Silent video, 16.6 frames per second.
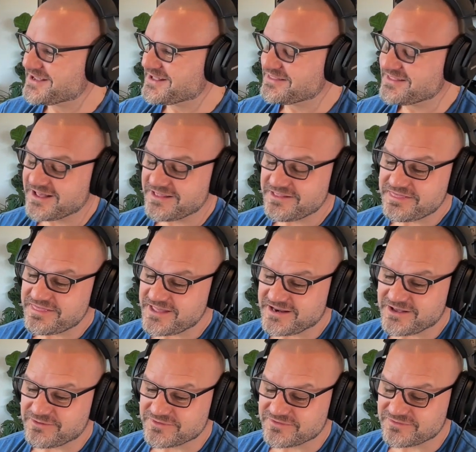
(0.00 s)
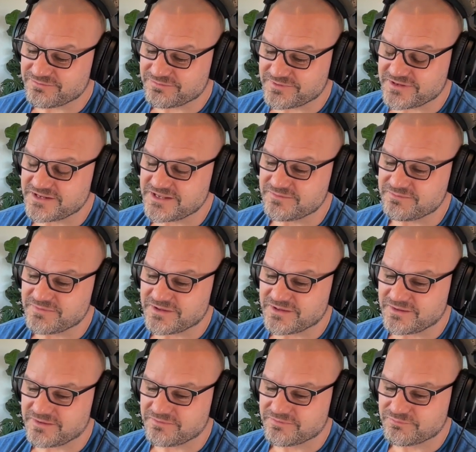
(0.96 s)
the other thing that was really
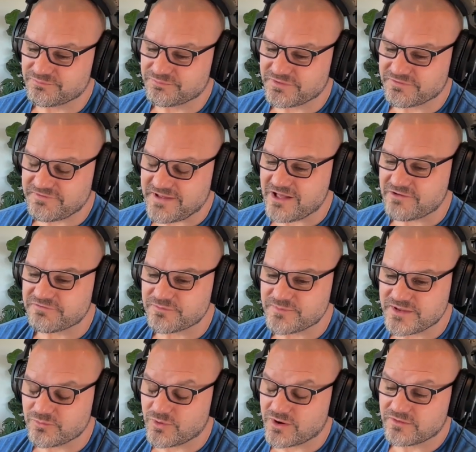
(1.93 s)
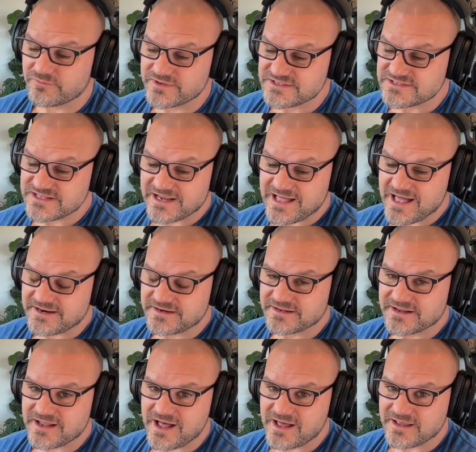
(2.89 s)
uh, profound for me, and one of the reasons I got
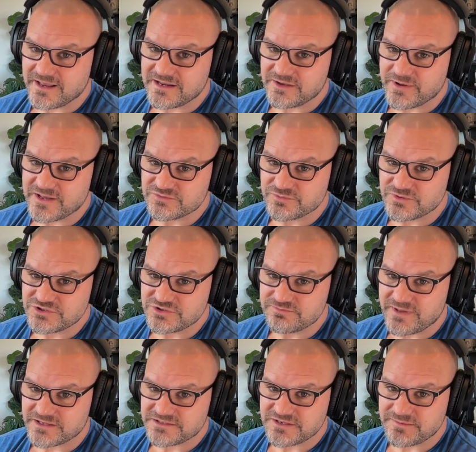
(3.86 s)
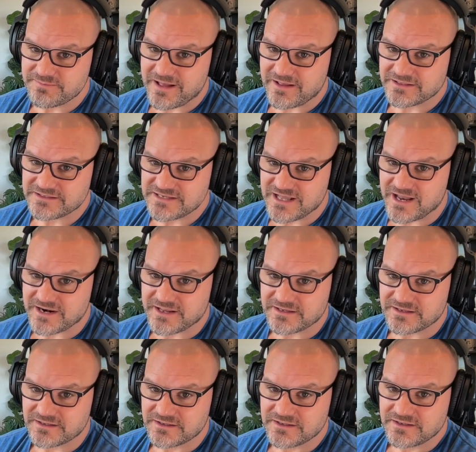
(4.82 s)
into Kanna anyway, is what you mentioned about hedonic
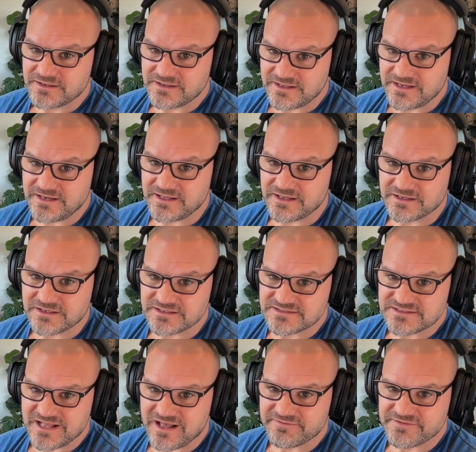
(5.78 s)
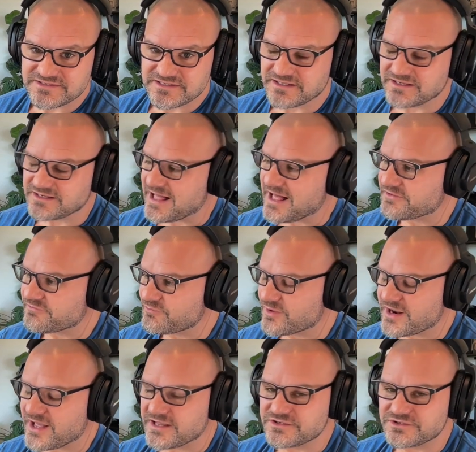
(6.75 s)
eating, because obviously mm-hmm. a lot of
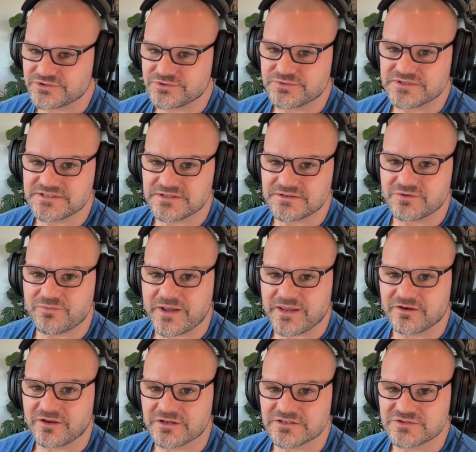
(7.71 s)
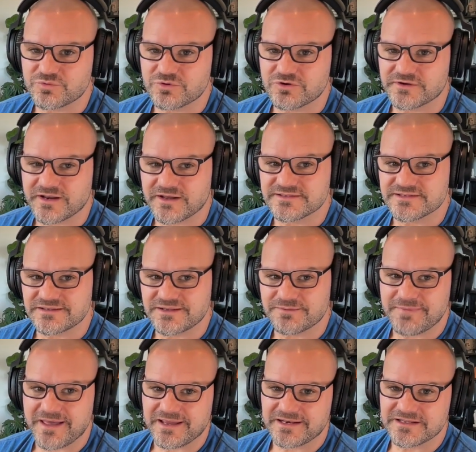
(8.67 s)
what I do is in the weight loss world. And I was like, the
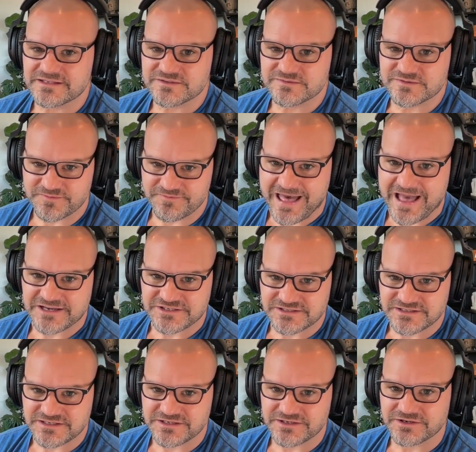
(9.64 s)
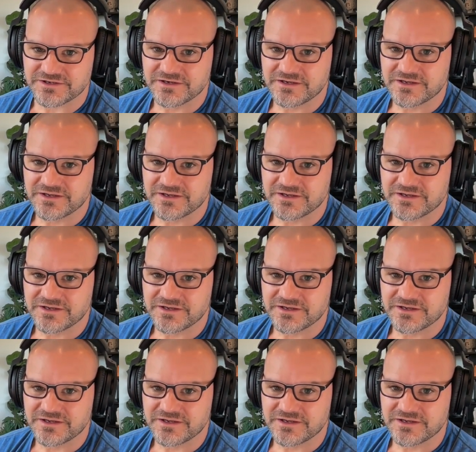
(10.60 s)
mechanisms of action here,